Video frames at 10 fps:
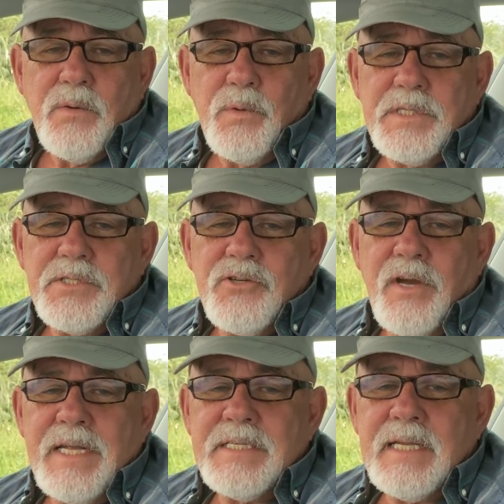which
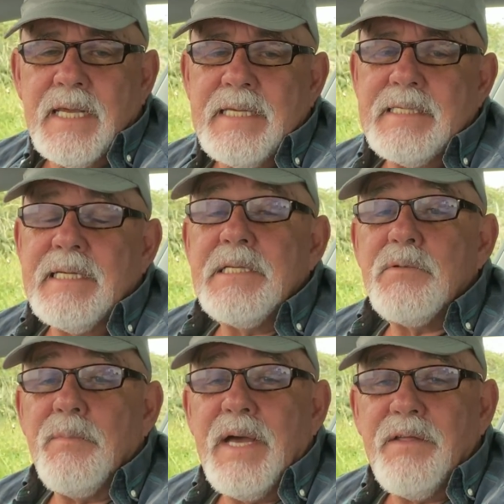translate
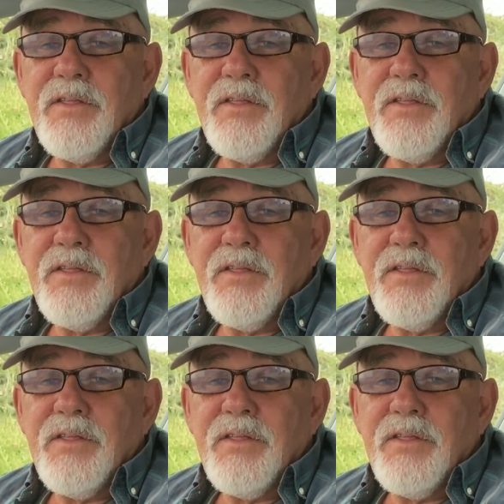into about